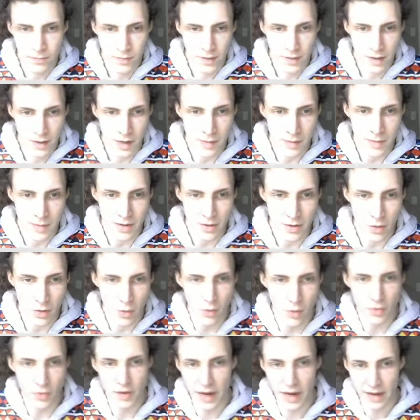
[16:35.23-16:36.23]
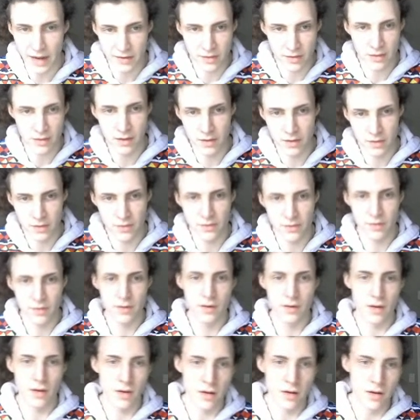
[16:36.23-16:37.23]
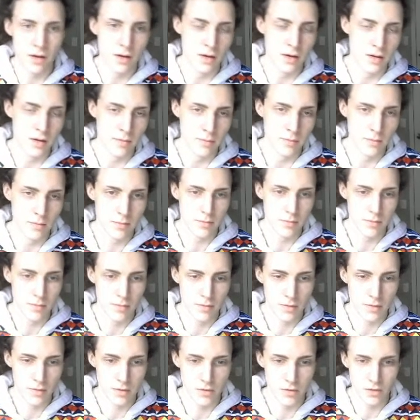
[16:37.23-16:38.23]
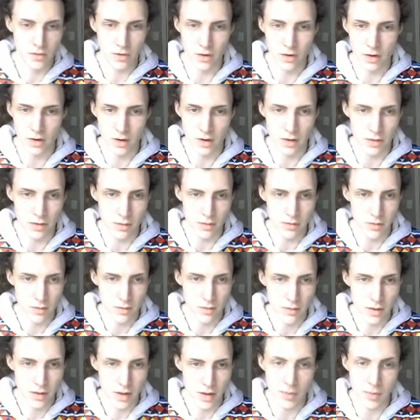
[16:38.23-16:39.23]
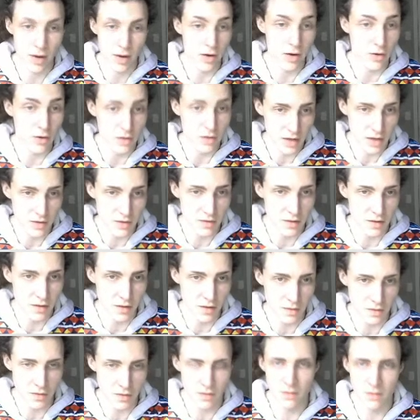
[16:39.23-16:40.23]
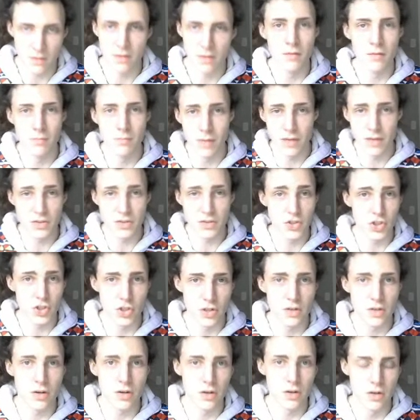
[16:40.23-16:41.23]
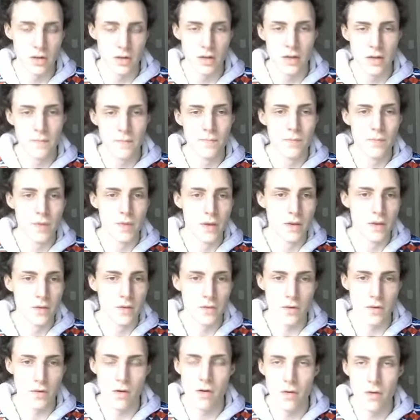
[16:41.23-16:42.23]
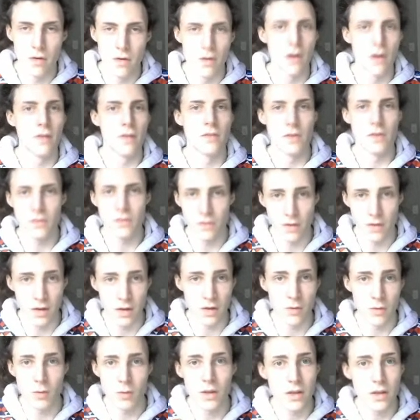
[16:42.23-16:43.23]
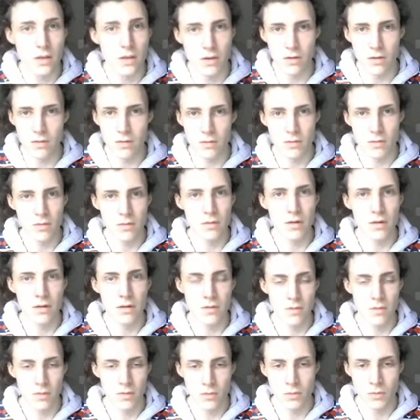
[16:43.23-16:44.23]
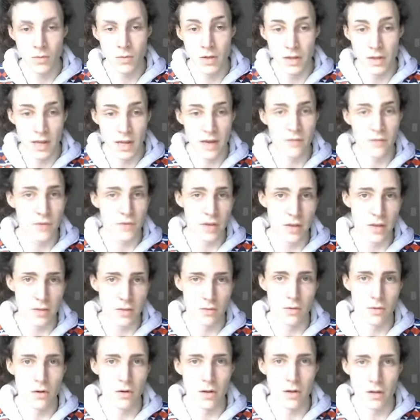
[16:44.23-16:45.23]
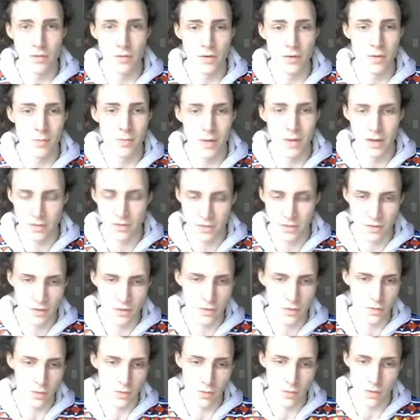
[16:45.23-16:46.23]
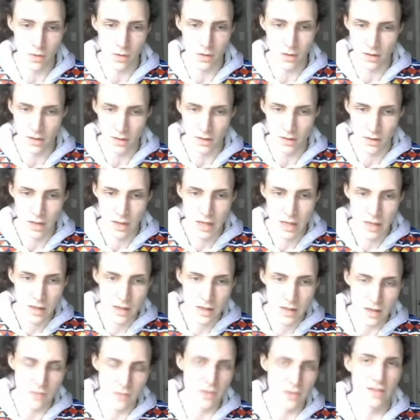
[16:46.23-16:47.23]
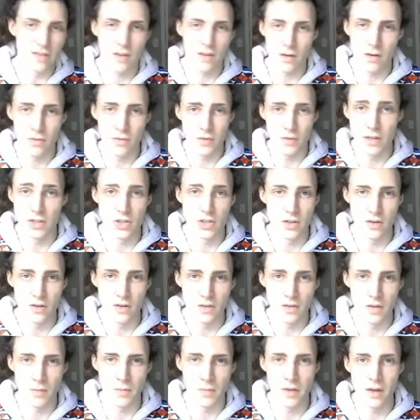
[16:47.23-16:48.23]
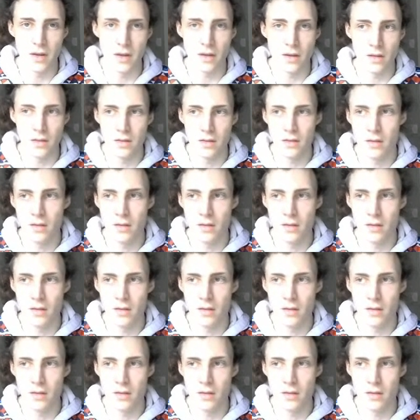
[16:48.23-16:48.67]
I made a whole task list. I prioritize things into must, should, could. So obviously in a week, you really have to get through all of your musts, or if that's like a feature or something,